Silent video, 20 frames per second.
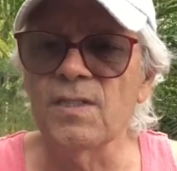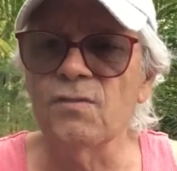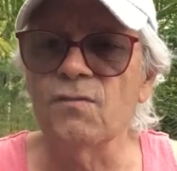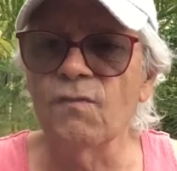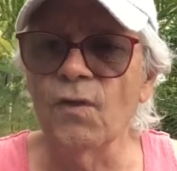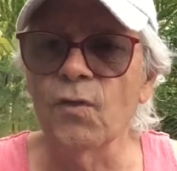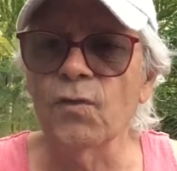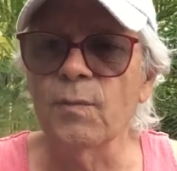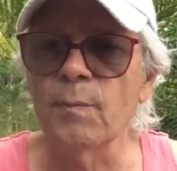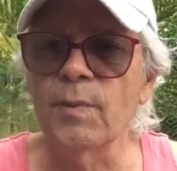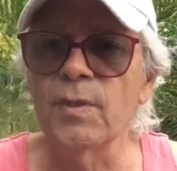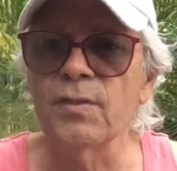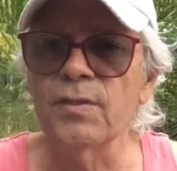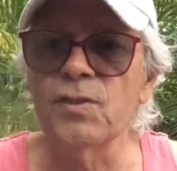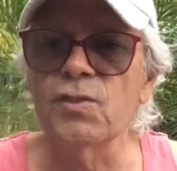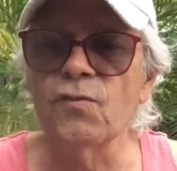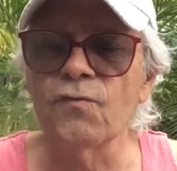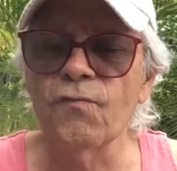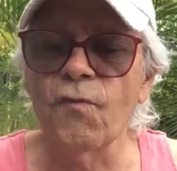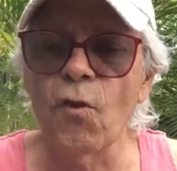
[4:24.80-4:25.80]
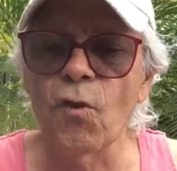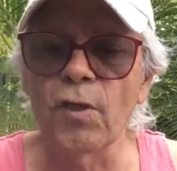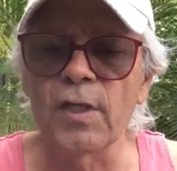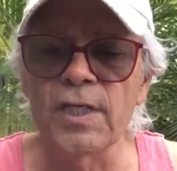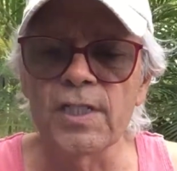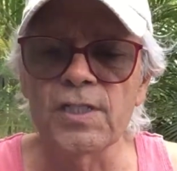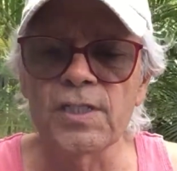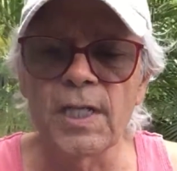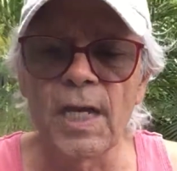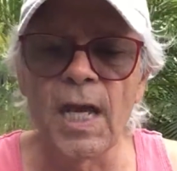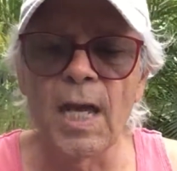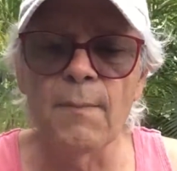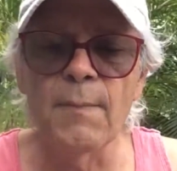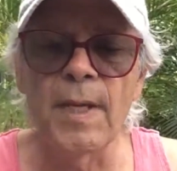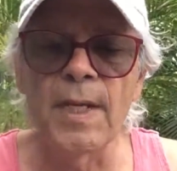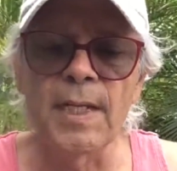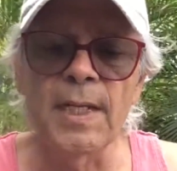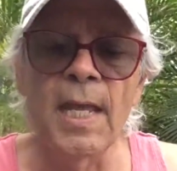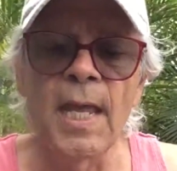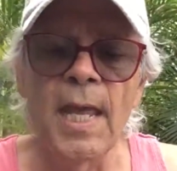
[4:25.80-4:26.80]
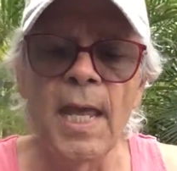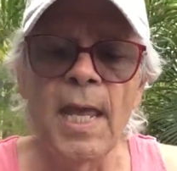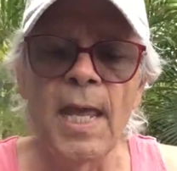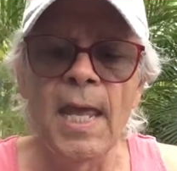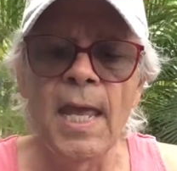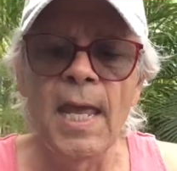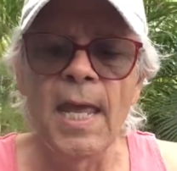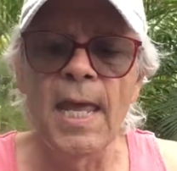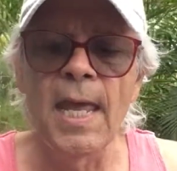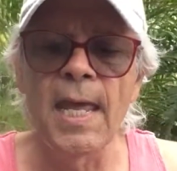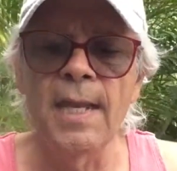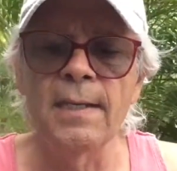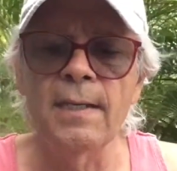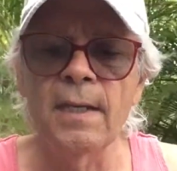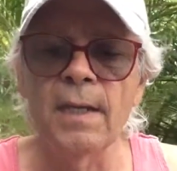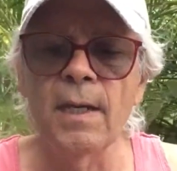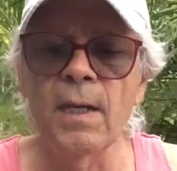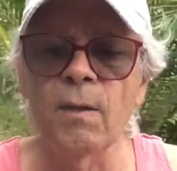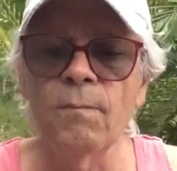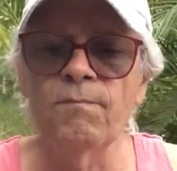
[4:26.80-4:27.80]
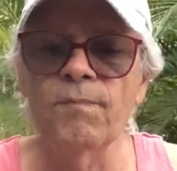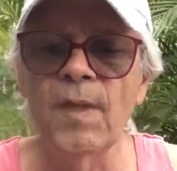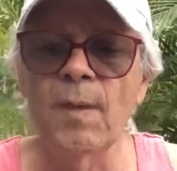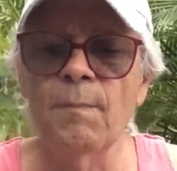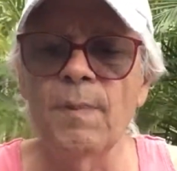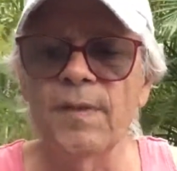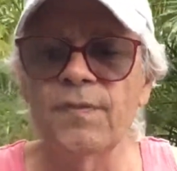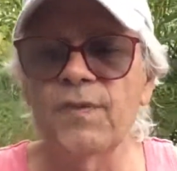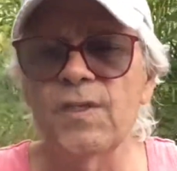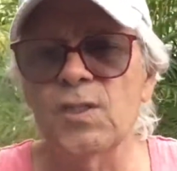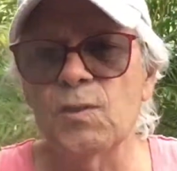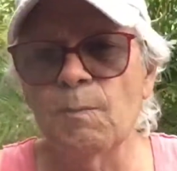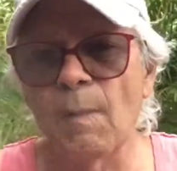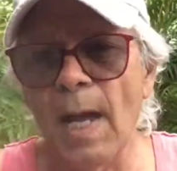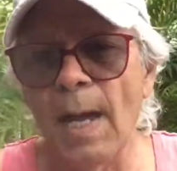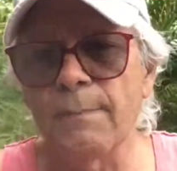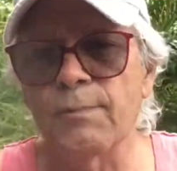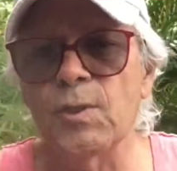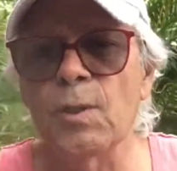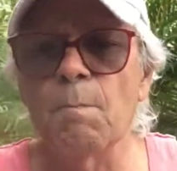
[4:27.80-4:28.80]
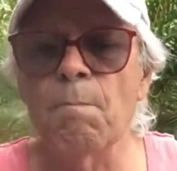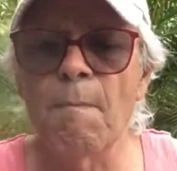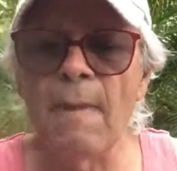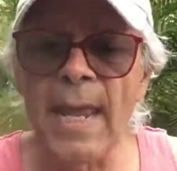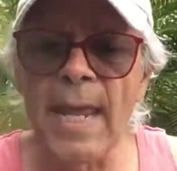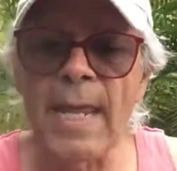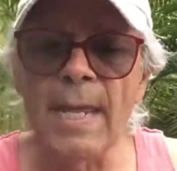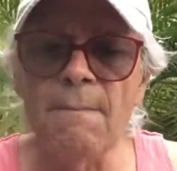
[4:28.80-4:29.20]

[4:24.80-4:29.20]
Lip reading: vulnerabilities are far less common. But this option may